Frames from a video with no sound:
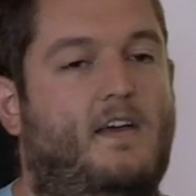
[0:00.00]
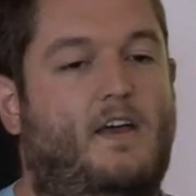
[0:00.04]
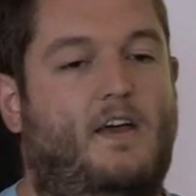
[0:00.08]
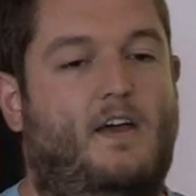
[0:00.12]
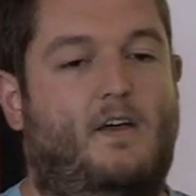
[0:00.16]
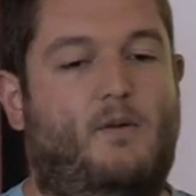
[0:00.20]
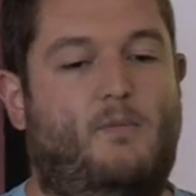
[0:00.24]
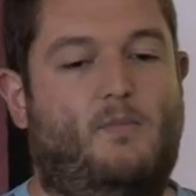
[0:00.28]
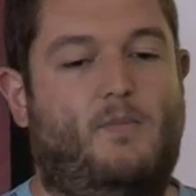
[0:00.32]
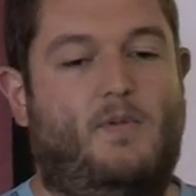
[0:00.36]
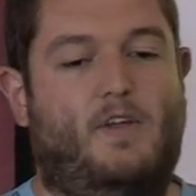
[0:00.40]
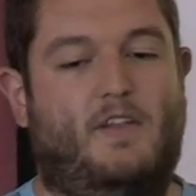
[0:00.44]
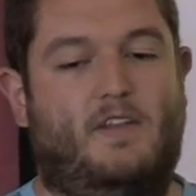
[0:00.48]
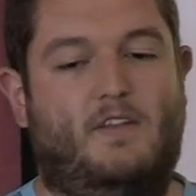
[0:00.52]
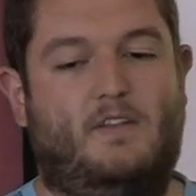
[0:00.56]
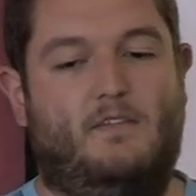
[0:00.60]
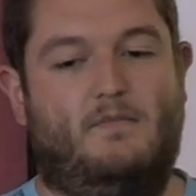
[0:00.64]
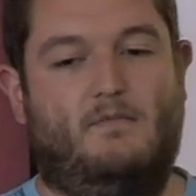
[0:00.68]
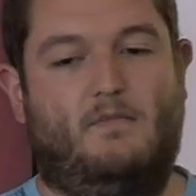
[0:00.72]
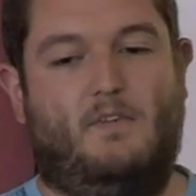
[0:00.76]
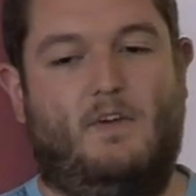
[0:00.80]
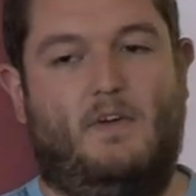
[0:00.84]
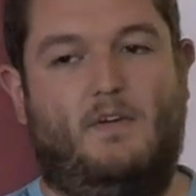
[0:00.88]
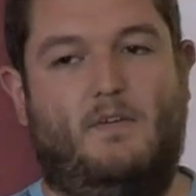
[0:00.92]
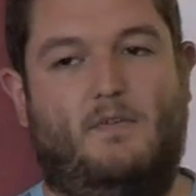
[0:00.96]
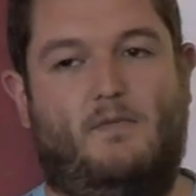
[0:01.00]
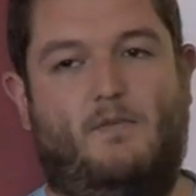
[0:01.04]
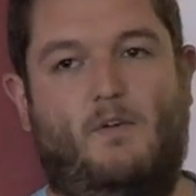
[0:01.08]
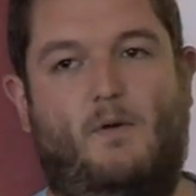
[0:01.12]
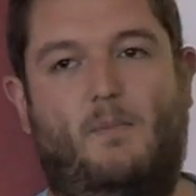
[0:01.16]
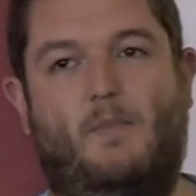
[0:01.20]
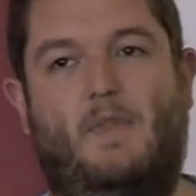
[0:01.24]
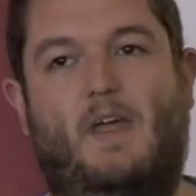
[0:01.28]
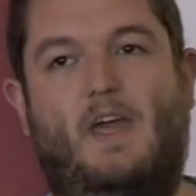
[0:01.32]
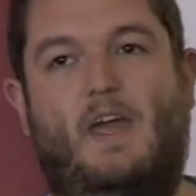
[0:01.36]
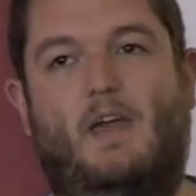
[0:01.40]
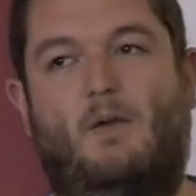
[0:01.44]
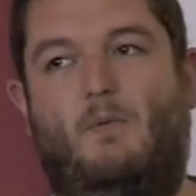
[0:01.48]
Um, and
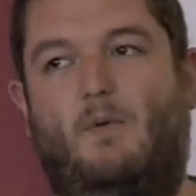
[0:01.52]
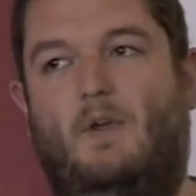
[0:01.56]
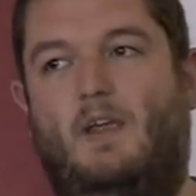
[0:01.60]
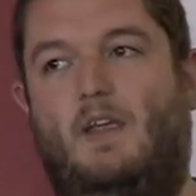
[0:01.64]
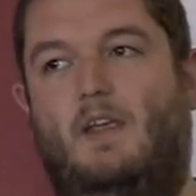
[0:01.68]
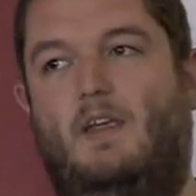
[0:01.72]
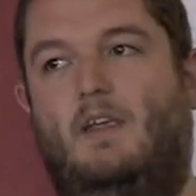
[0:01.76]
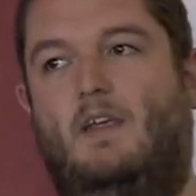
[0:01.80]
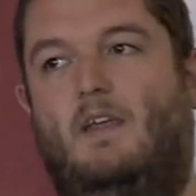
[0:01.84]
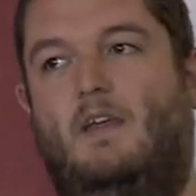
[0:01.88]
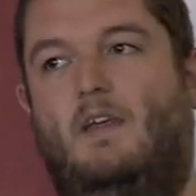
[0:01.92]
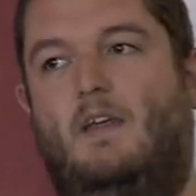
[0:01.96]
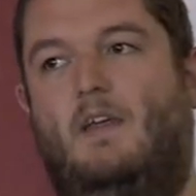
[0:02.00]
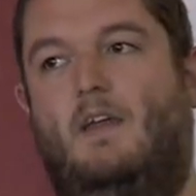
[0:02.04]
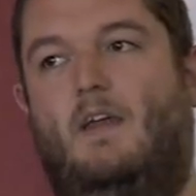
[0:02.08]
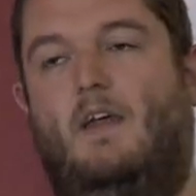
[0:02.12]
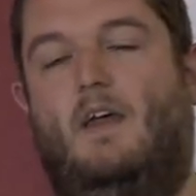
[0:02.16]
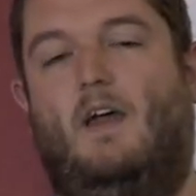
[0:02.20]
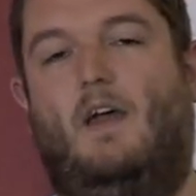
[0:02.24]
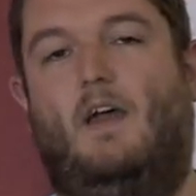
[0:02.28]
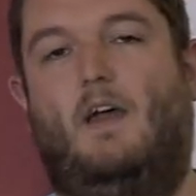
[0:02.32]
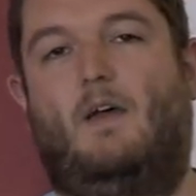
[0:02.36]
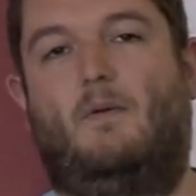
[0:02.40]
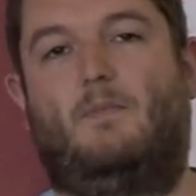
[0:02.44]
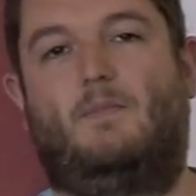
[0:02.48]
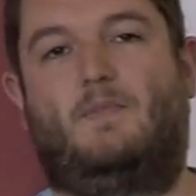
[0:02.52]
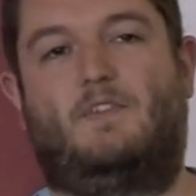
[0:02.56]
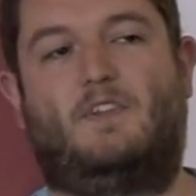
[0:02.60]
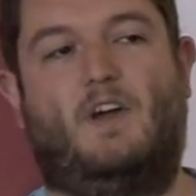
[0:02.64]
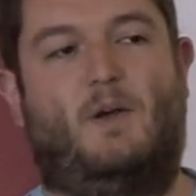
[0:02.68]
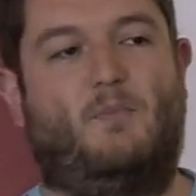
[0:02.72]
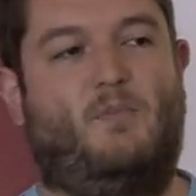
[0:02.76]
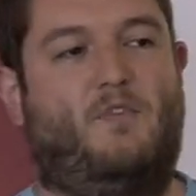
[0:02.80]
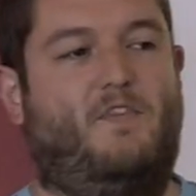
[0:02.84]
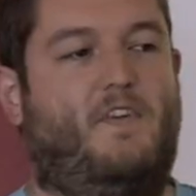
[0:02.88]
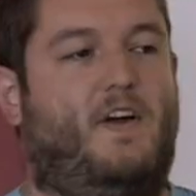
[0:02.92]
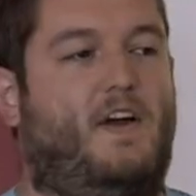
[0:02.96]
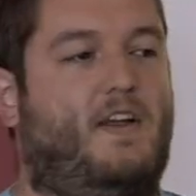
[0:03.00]
from there, we um,
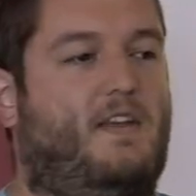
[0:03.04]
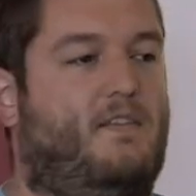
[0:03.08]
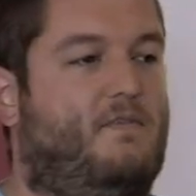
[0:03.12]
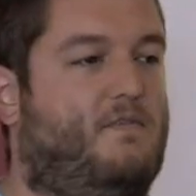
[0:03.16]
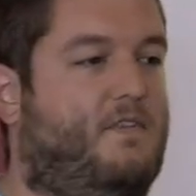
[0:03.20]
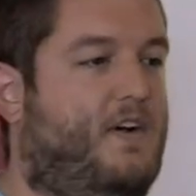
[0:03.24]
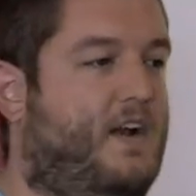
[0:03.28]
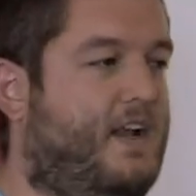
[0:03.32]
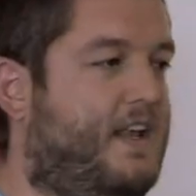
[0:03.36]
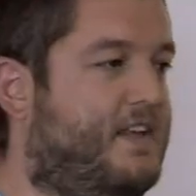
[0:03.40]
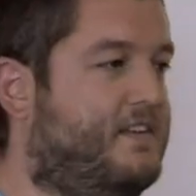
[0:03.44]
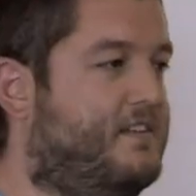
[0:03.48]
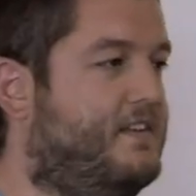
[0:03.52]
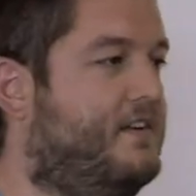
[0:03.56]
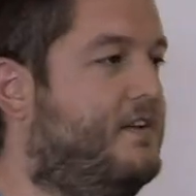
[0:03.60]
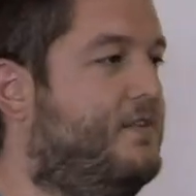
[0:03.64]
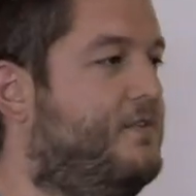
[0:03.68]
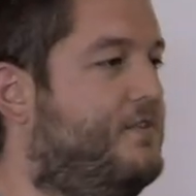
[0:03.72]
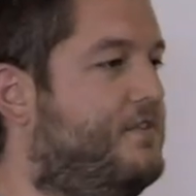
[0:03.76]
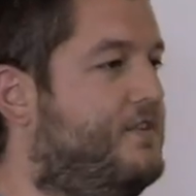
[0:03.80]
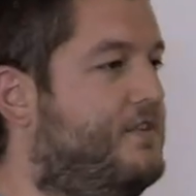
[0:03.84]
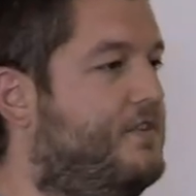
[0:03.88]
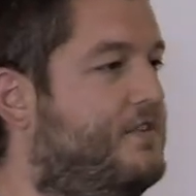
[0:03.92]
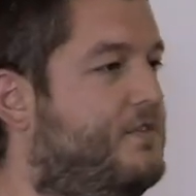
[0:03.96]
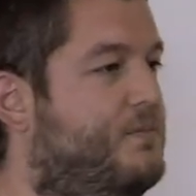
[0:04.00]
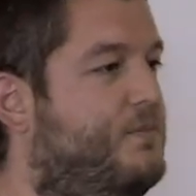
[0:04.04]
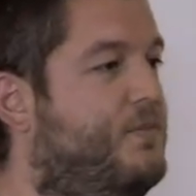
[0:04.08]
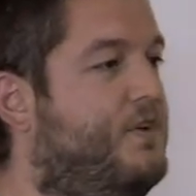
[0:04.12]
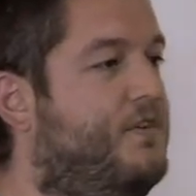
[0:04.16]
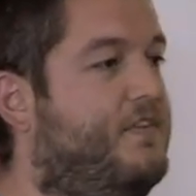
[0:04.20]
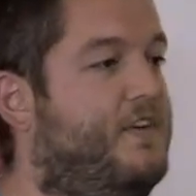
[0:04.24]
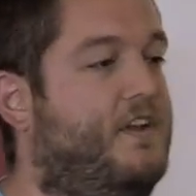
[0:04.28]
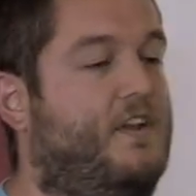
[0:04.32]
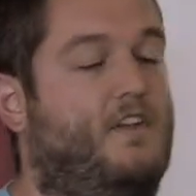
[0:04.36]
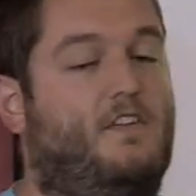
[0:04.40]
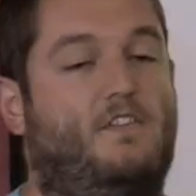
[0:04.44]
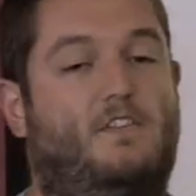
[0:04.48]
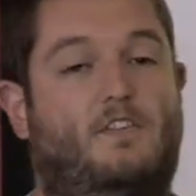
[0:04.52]
start providing finance solutions and
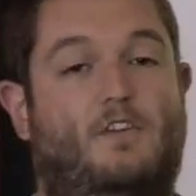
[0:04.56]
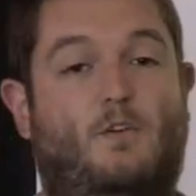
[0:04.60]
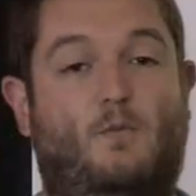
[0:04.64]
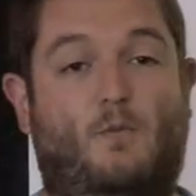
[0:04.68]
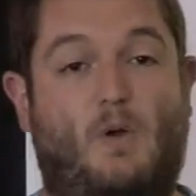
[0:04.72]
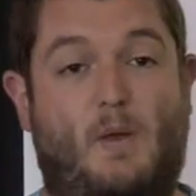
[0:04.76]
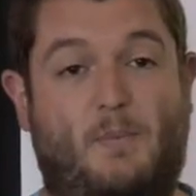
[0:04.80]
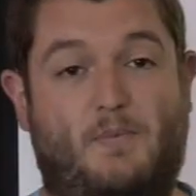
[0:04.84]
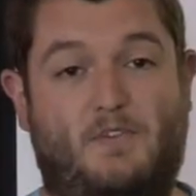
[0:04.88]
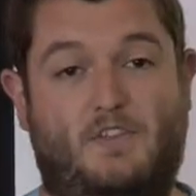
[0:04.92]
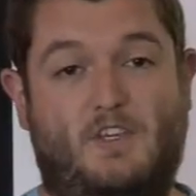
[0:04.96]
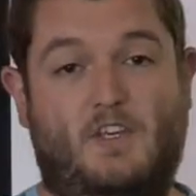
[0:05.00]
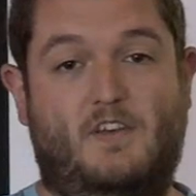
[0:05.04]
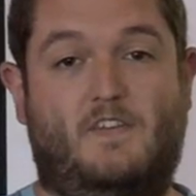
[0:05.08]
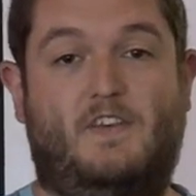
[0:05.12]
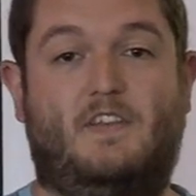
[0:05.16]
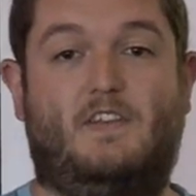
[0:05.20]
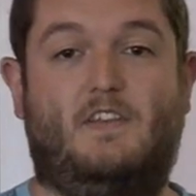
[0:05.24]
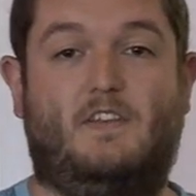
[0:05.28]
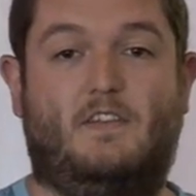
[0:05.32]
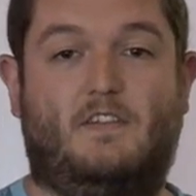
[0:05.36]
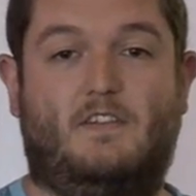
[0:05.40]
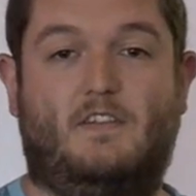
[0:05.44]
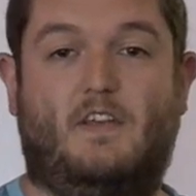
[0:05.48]
moving on to web services.